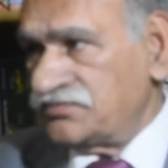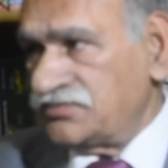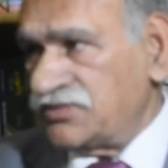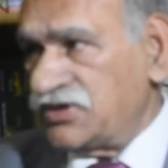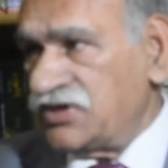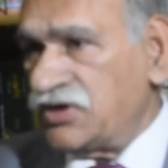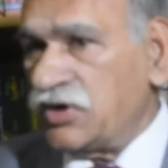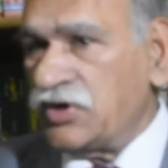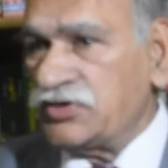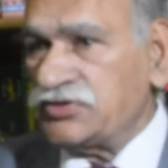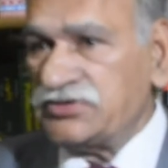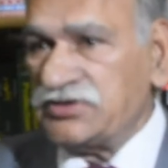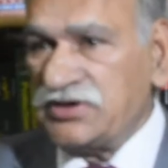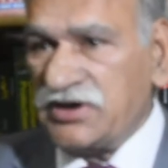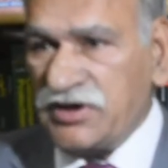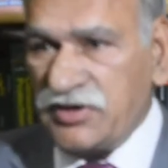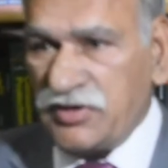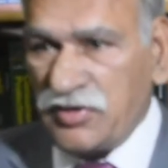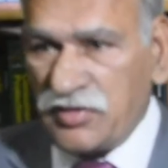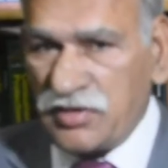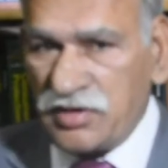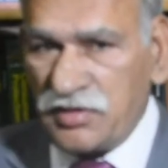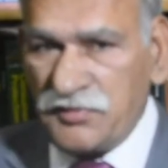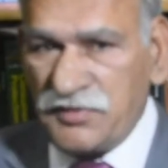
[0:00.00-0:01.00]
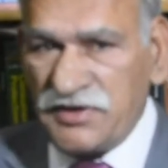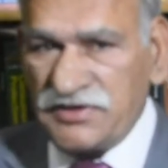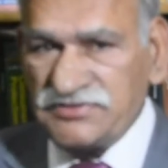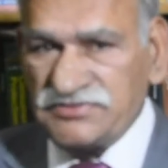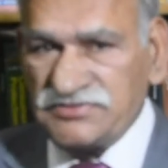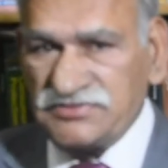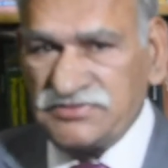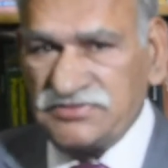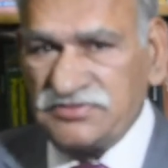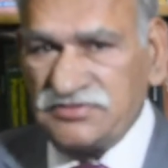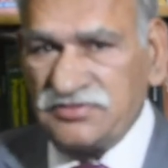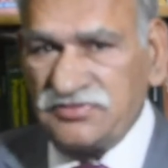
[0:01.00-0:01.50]
the original documents
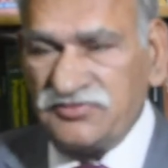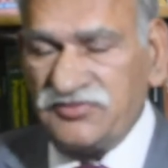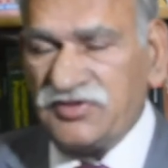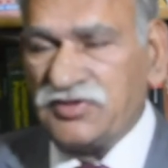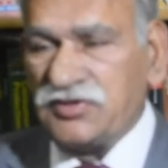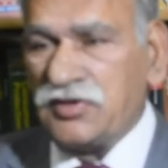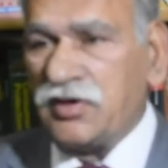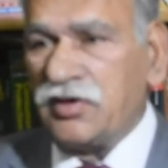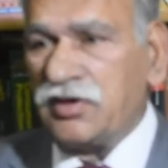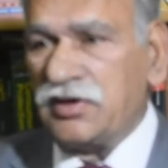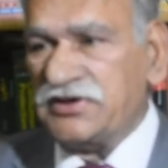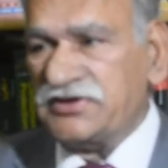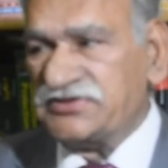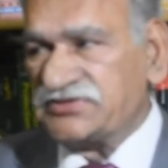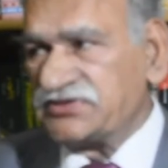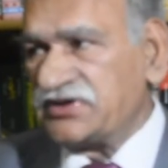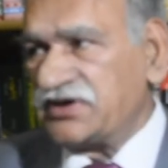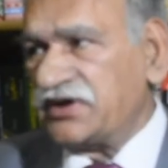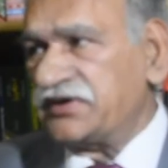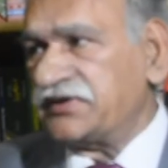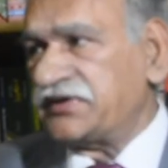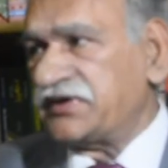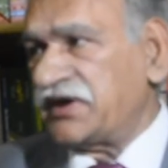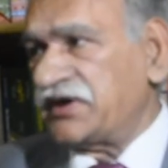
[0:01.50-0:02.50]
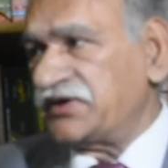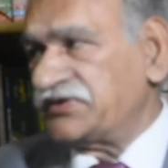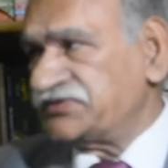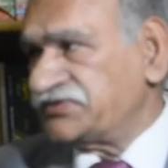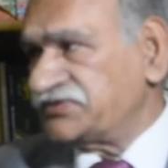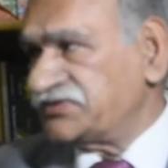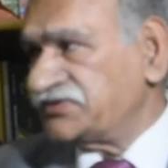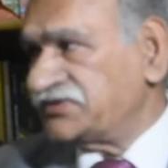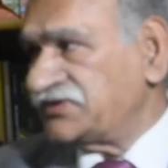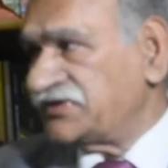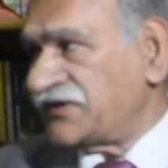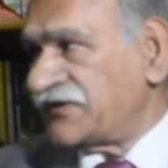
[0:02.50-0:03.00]
with all its
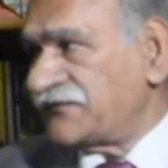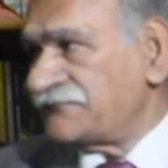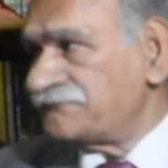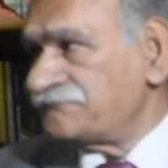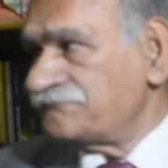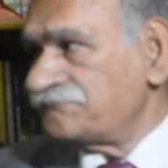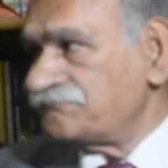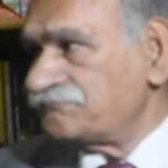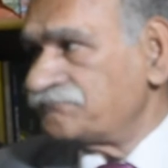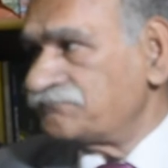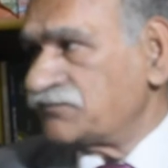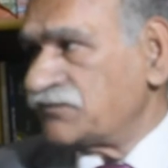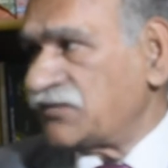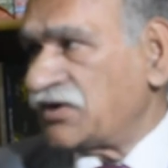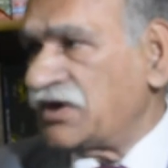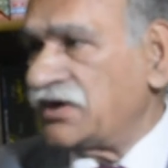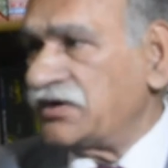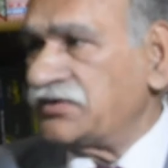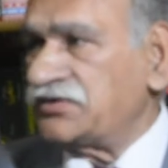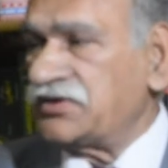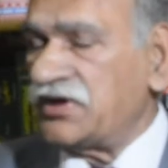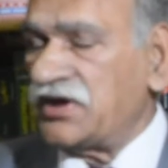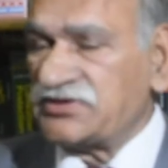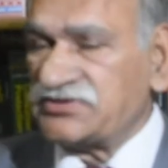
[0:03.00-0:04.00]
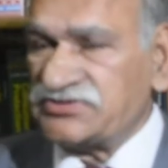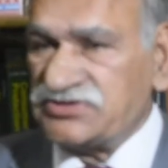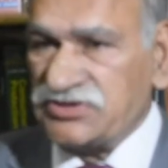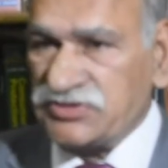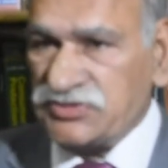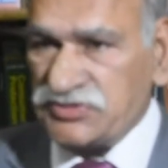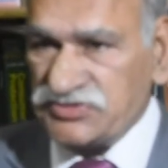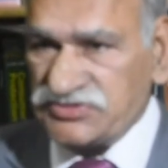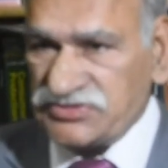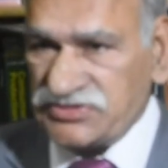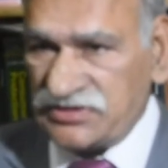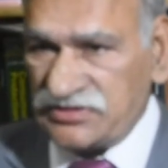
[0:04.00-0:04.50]
contents and the
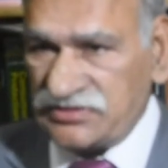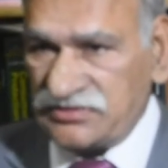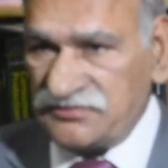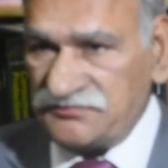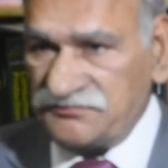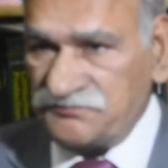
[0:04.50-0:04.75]
execution.